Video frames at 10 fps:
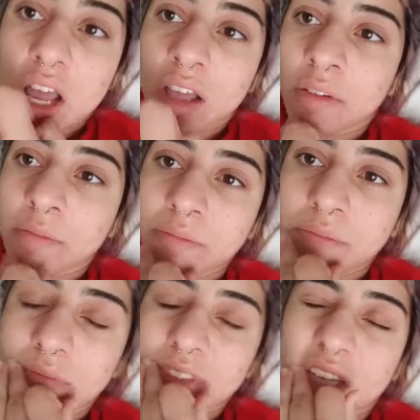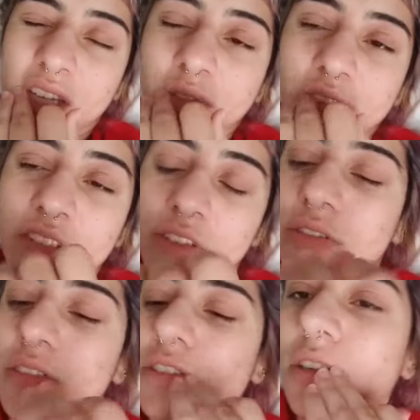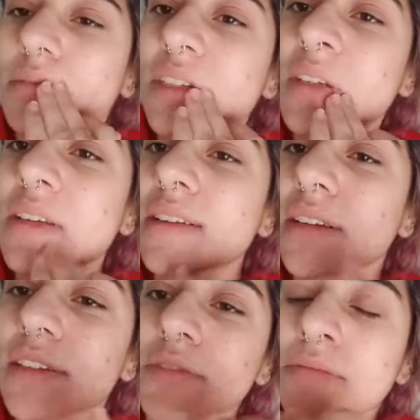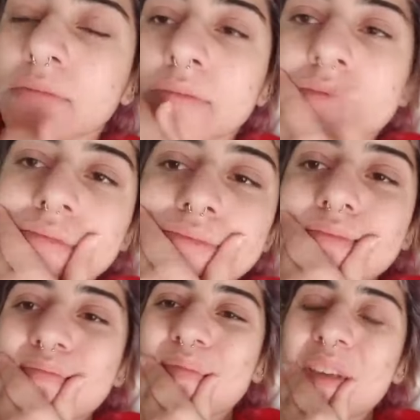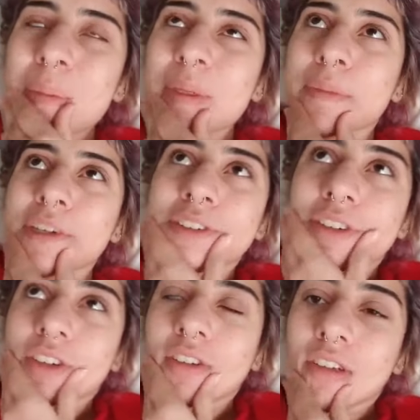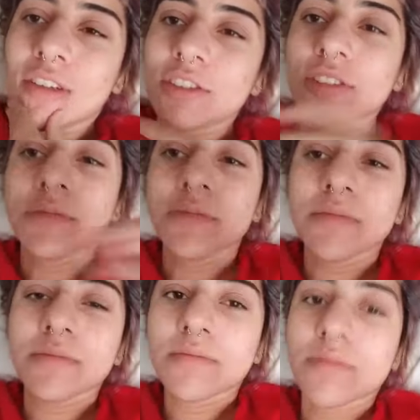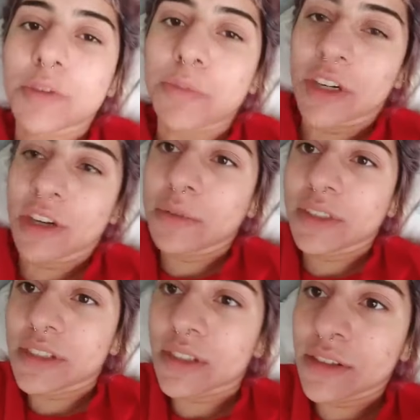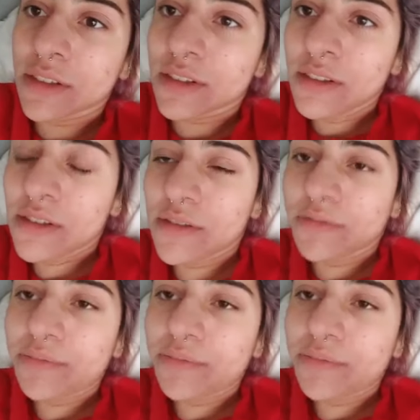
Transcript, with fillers: Um, yeah, I'm just gonna go on the treadmill. Maybe tomorrow I'll go to the gym. No promises.